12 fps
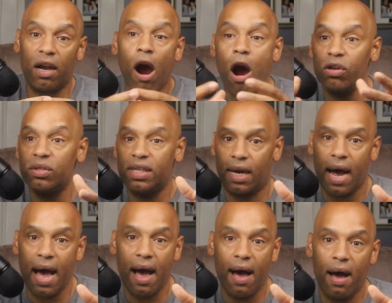Carlos
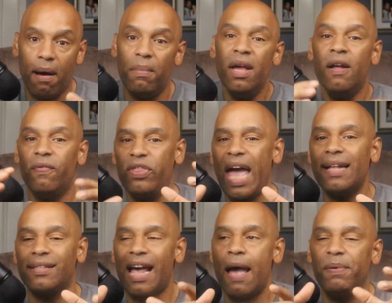Takam,
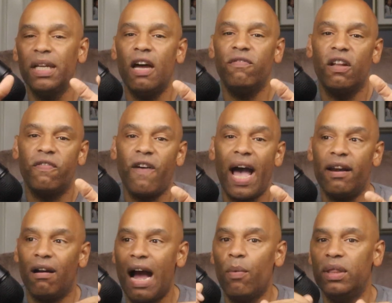that type of level of
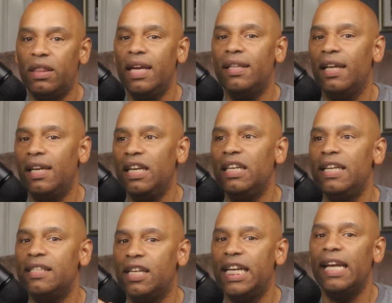fighter. I would think that he
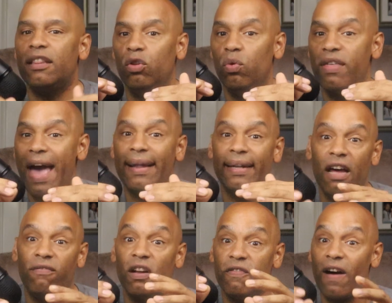needs to get through that
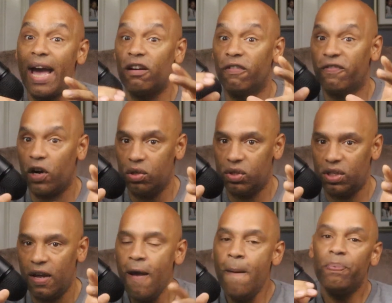level of fighter
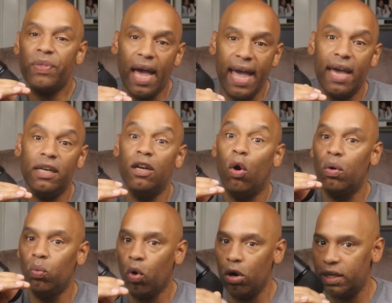first, and, you know,
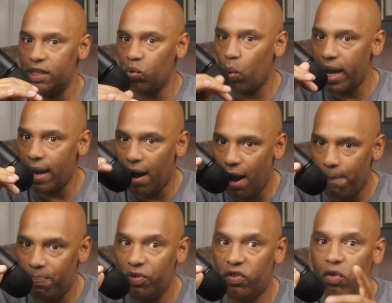and work his way
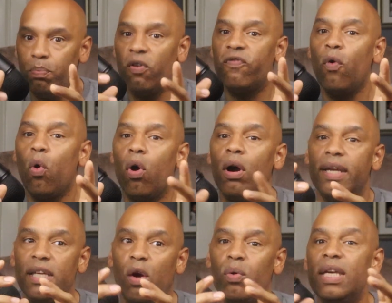up to before,
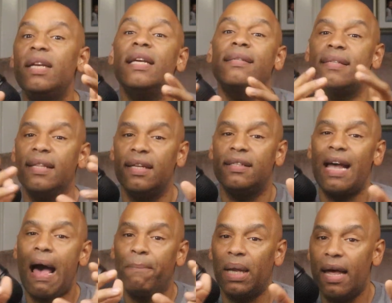you know, he gets to the
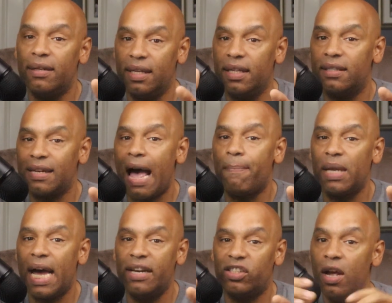top, to the top
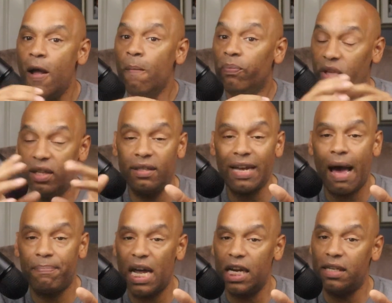
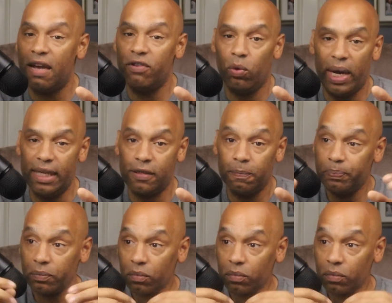notch heavyweights.